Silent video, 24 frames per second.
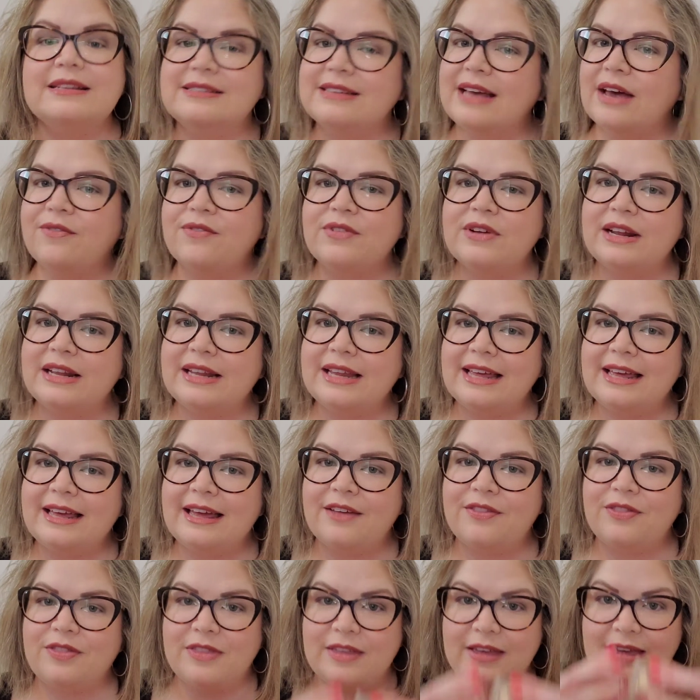Definitely
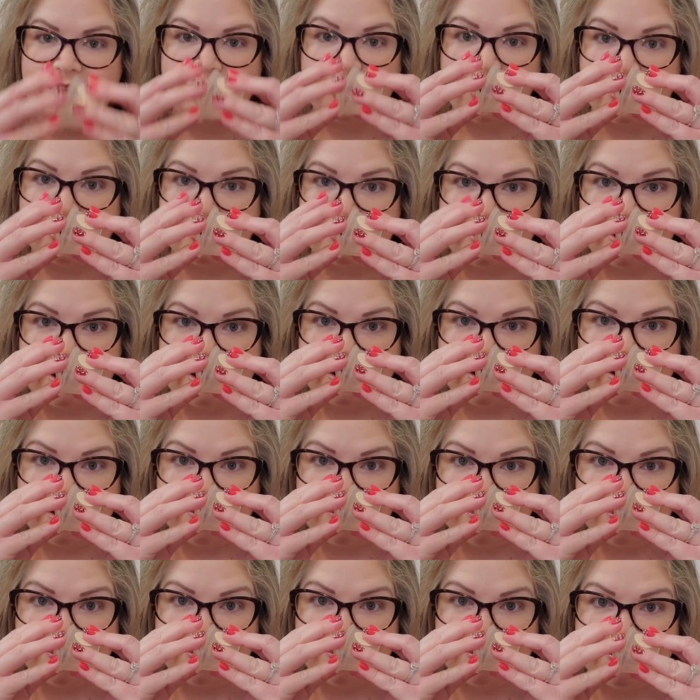get the cotton candy.
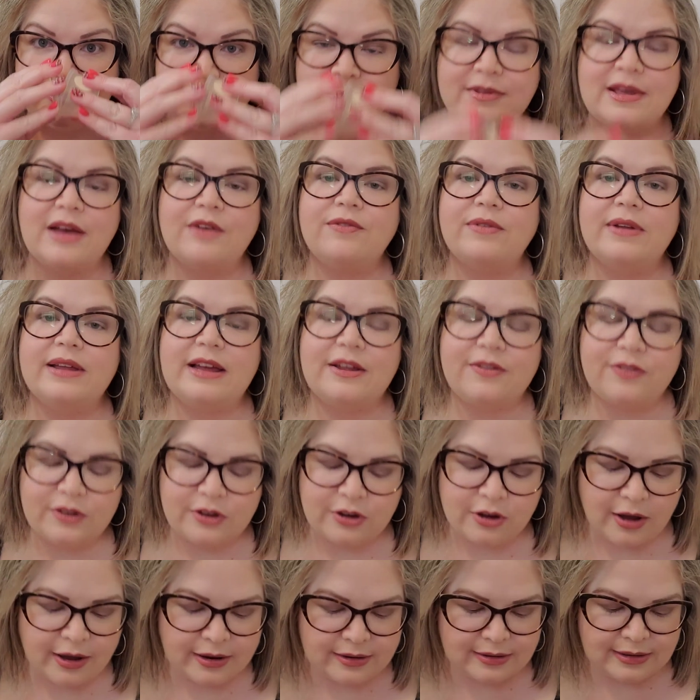Definitely get the
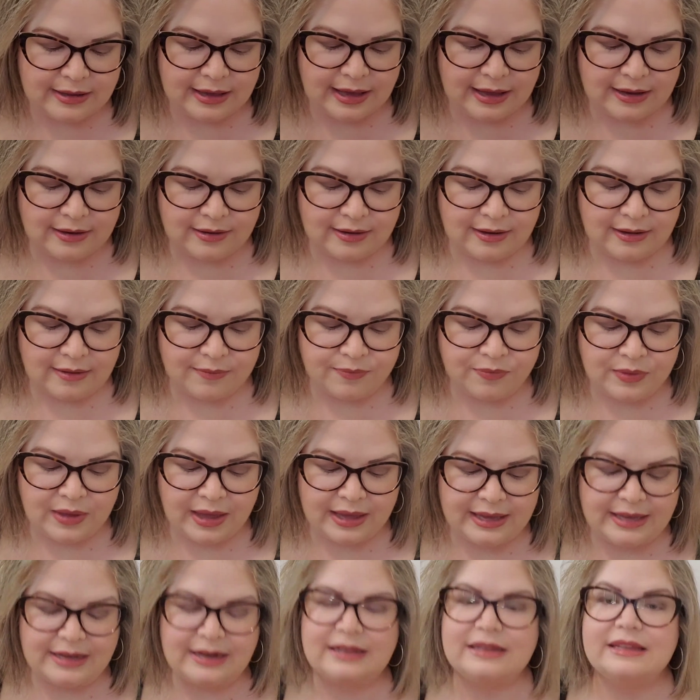cotton candy.
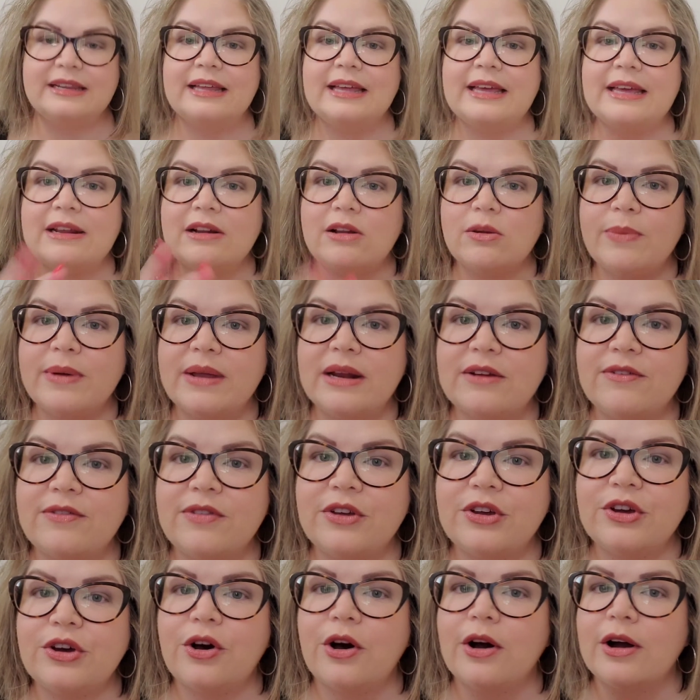I get a little bit of
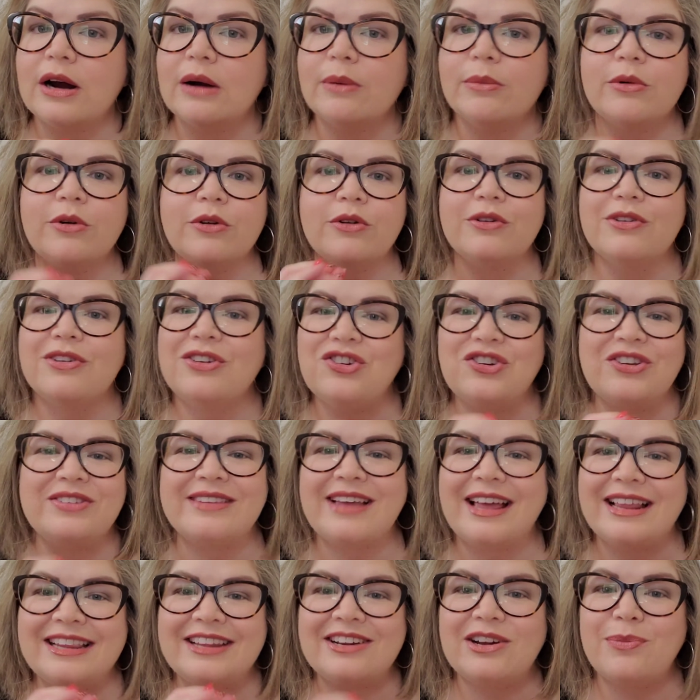the caramel, just
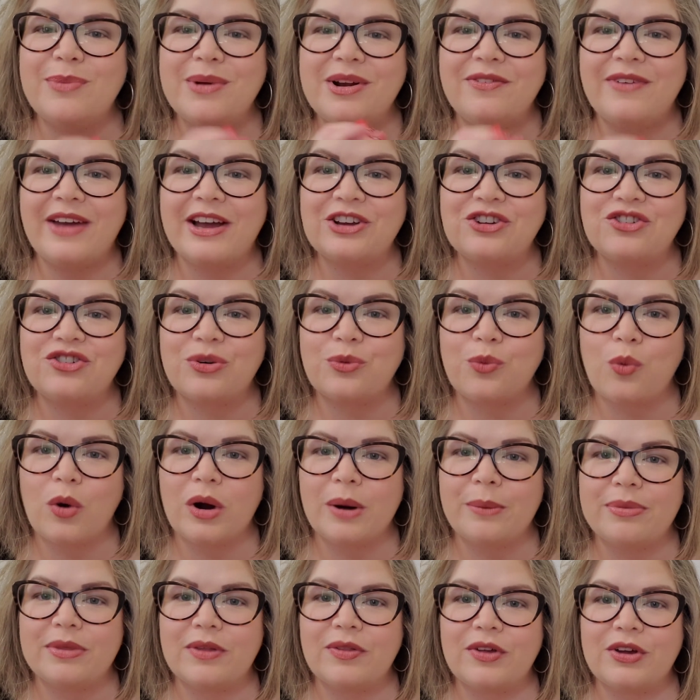that little bit of extra
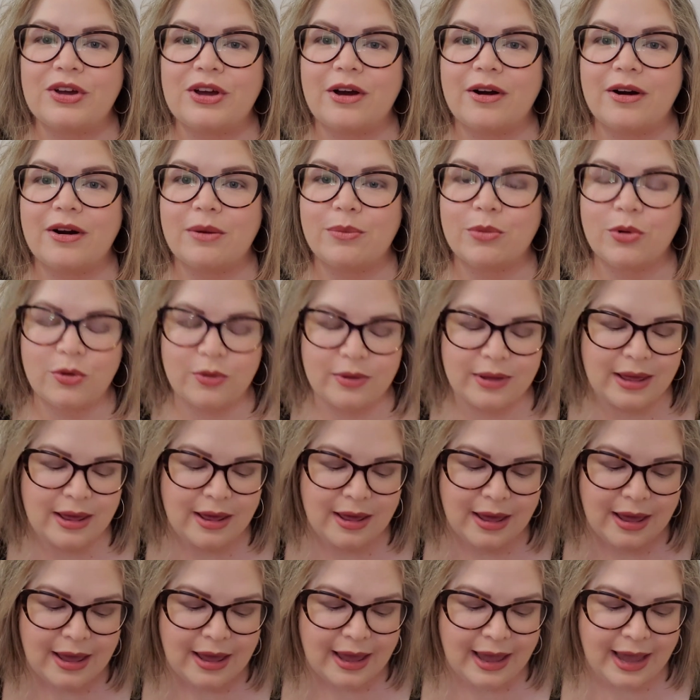warmth of the caramel.
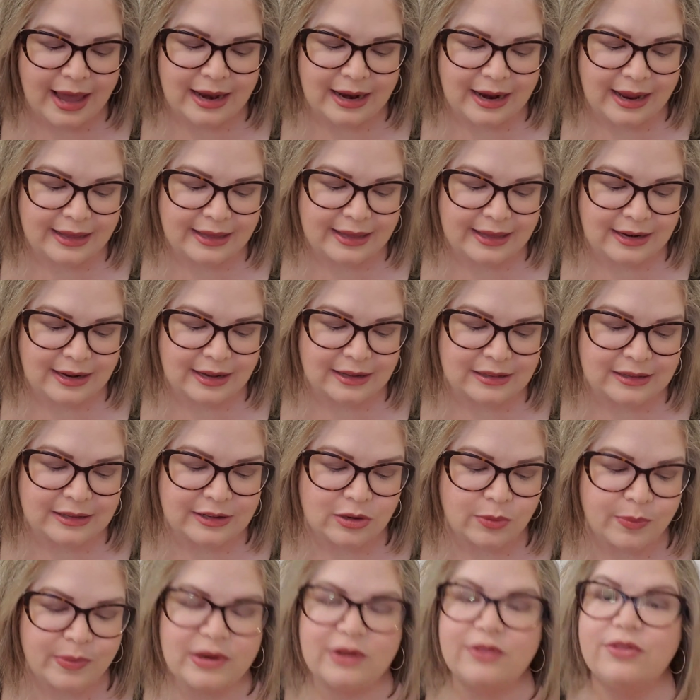And I get a
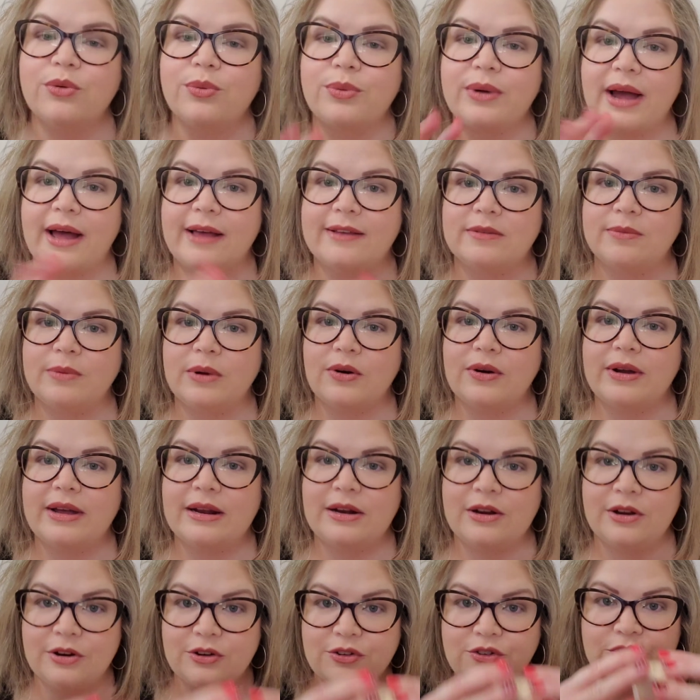little bit of the raspberry
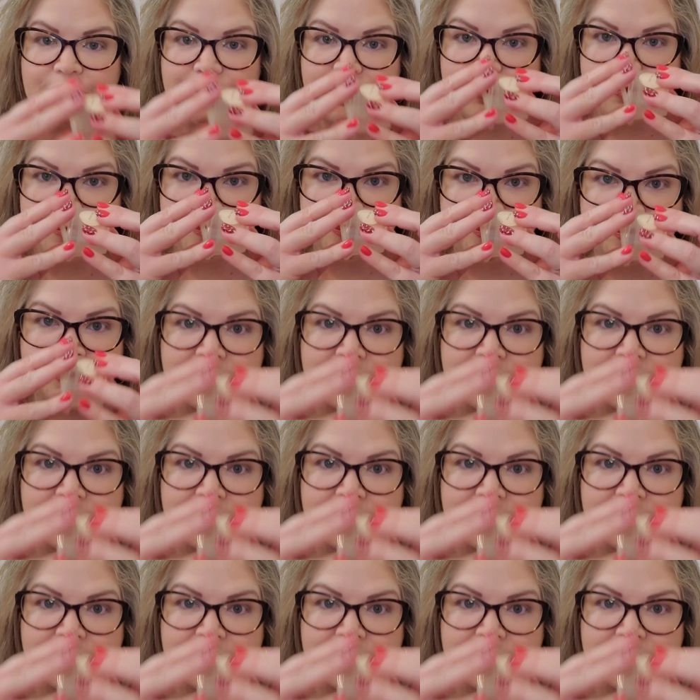in here too.